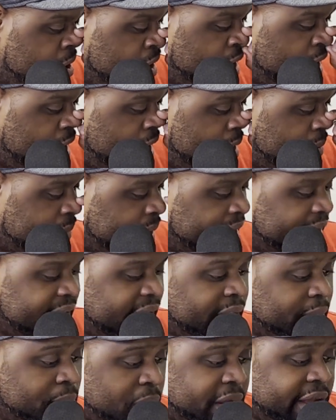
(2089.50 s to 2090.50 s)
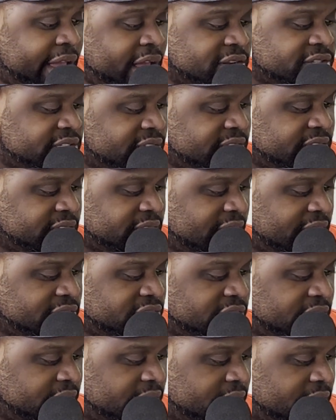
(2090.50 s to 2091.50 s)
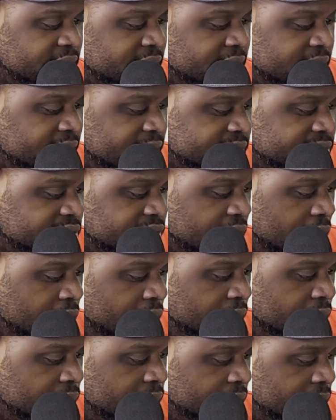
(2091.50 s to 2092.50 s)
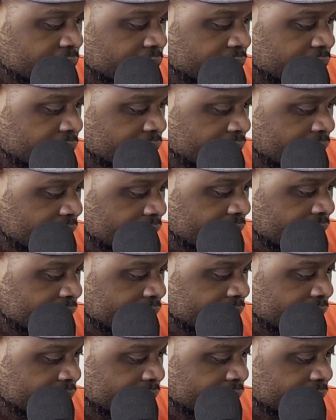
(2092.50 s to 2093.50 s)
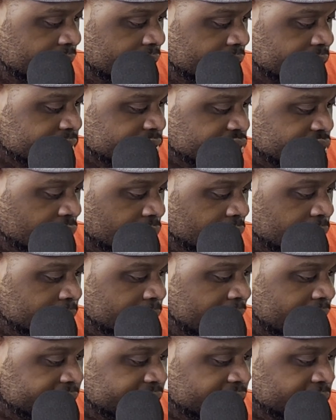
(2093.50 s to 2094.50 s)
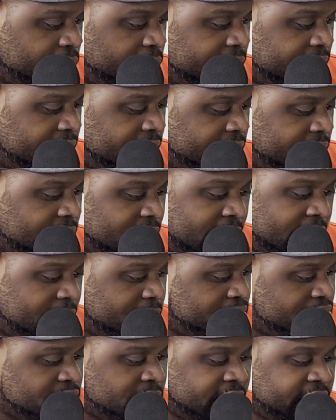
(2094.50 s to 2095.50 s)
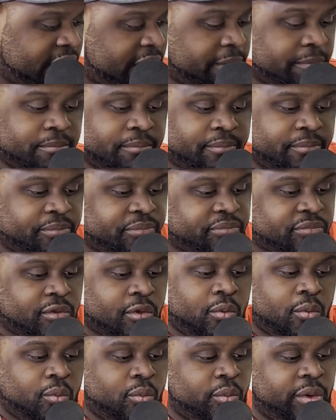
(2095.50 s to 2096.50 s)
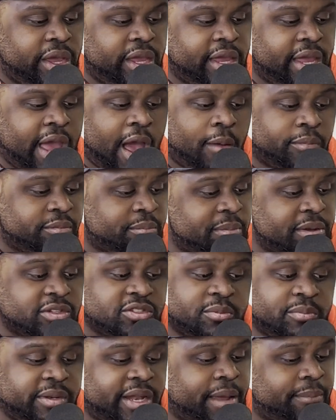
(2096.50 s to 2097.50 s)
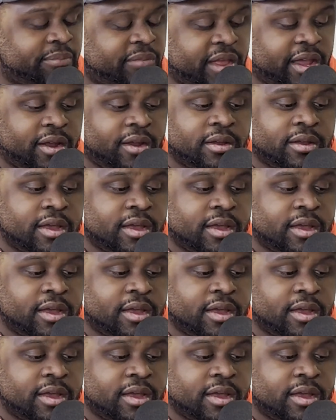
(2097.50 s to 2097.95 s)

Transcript: and he had a breakout season last year. So I think we, again, we helped build some depth there,